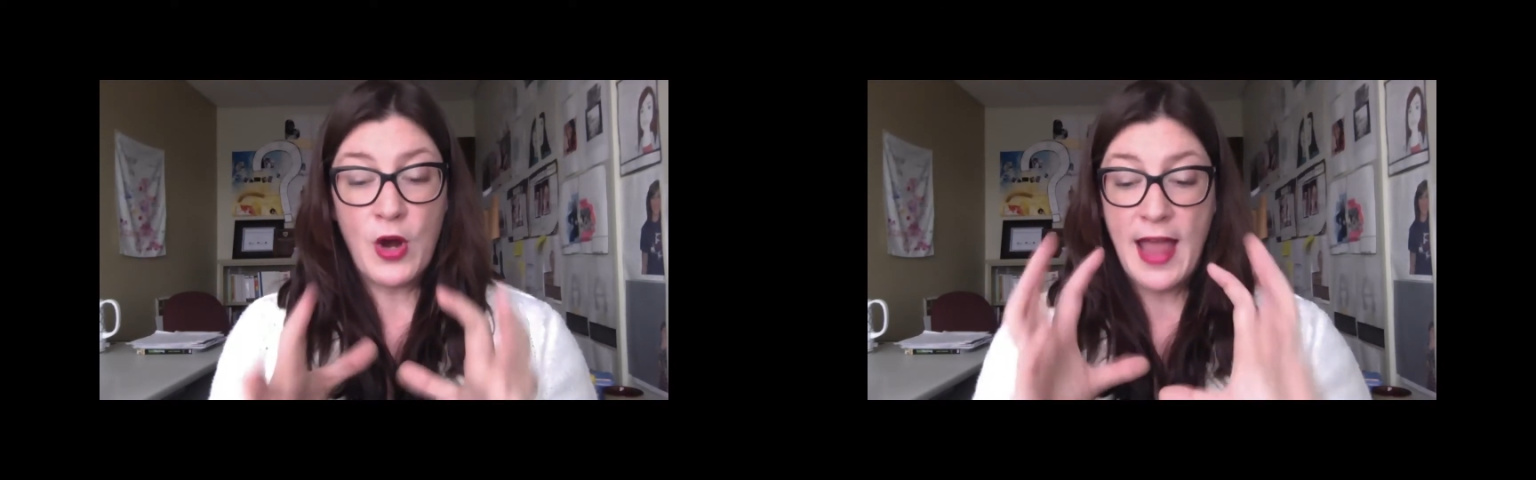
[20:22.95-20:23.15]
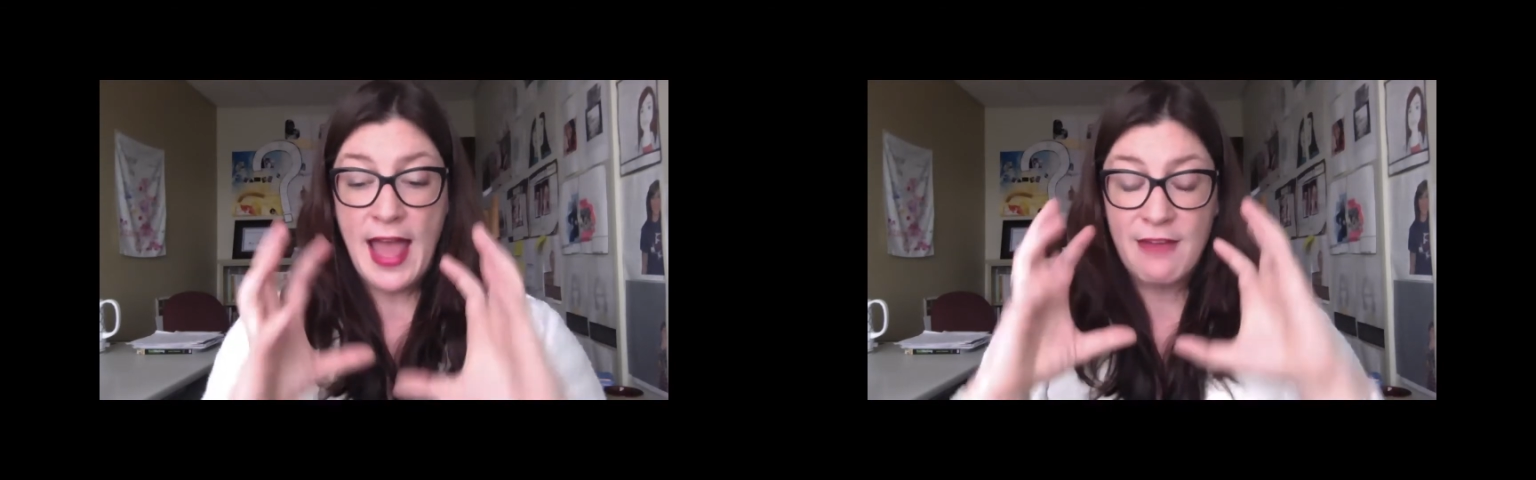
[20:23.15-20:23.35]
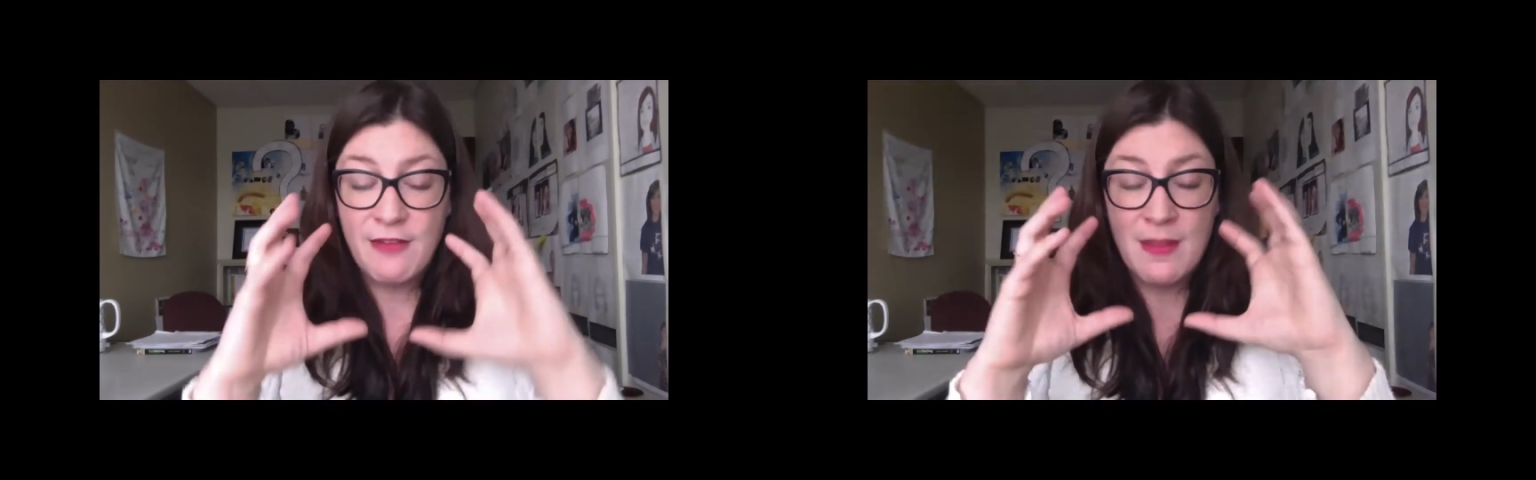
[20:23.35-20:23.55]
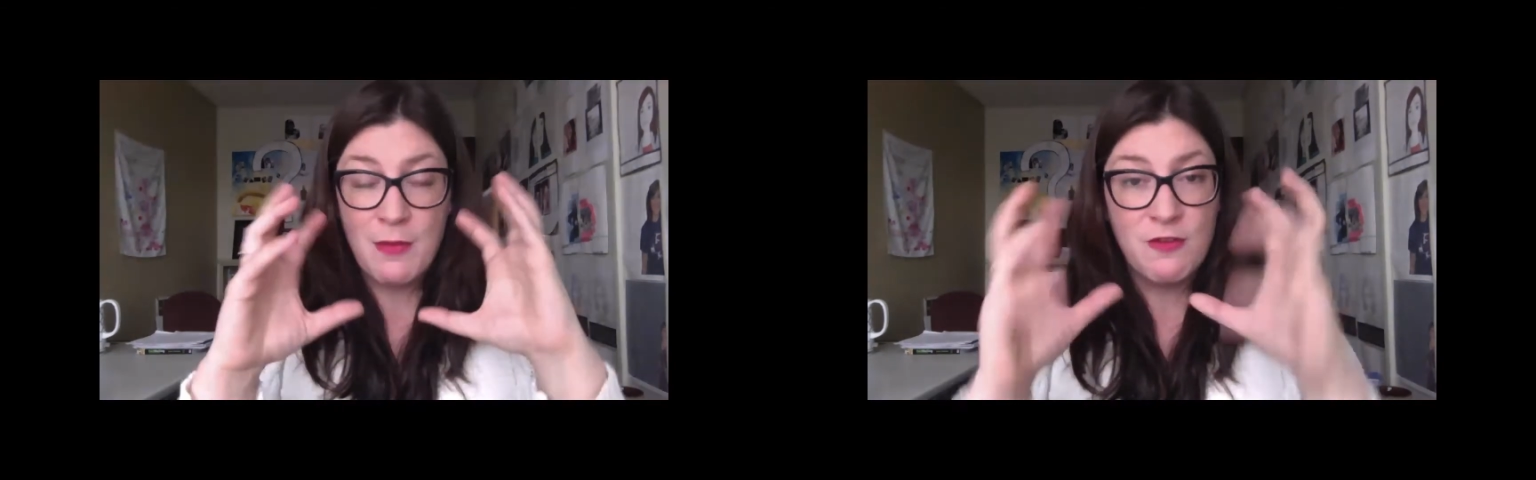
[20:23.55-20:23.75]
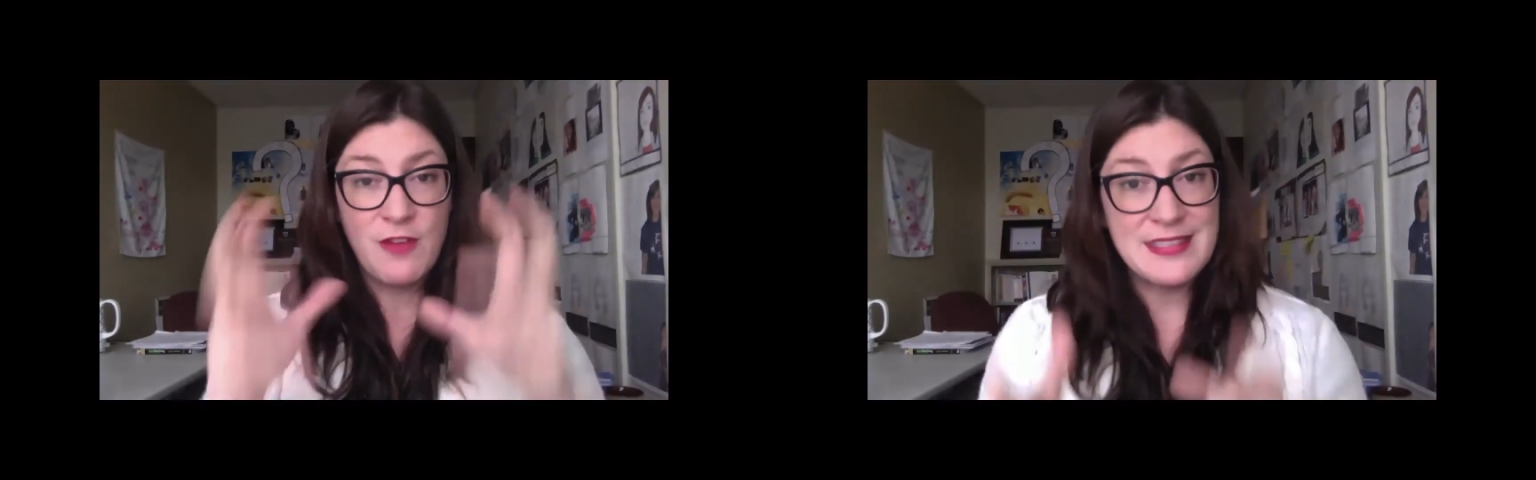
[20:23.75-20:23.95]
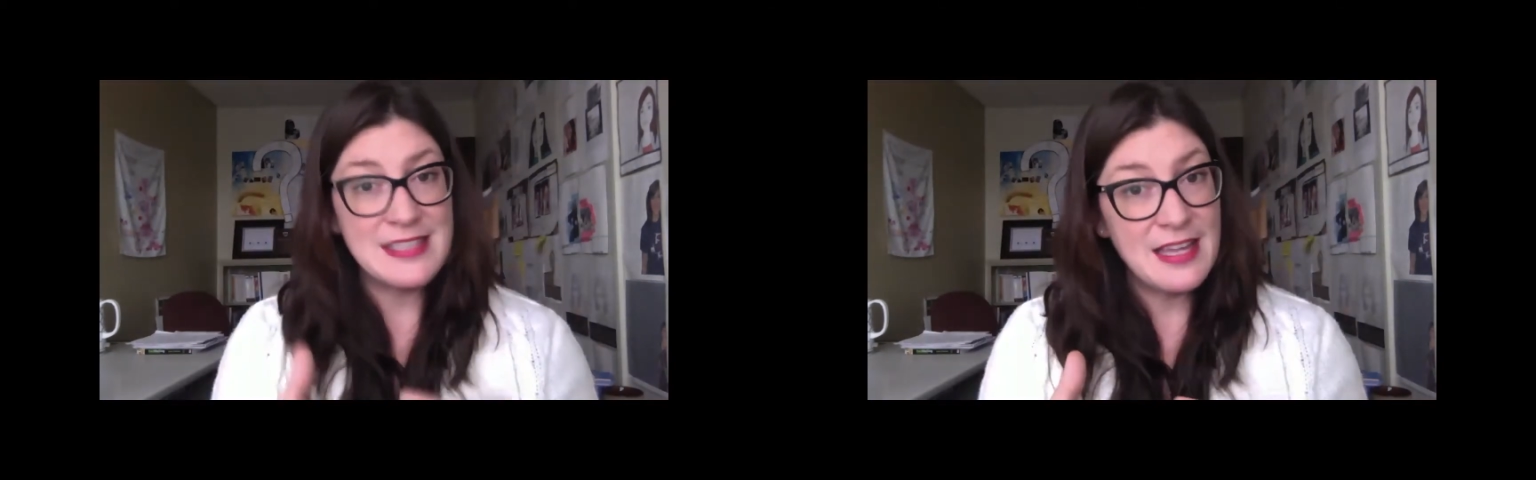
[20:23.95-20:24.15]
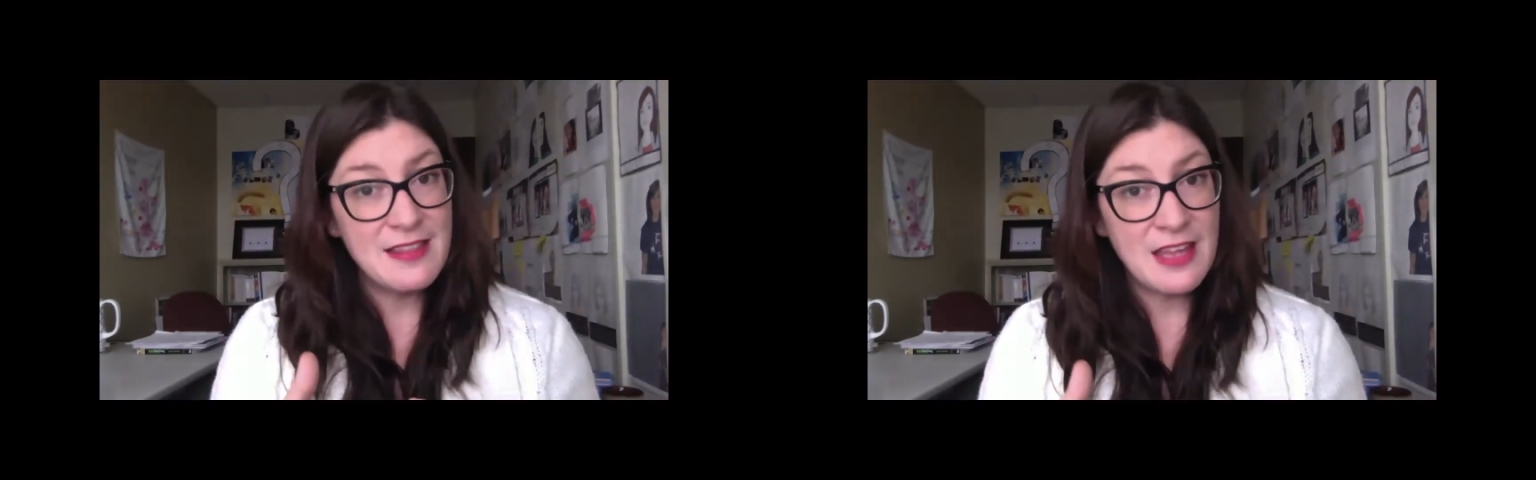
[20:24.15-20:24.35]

having them investigate the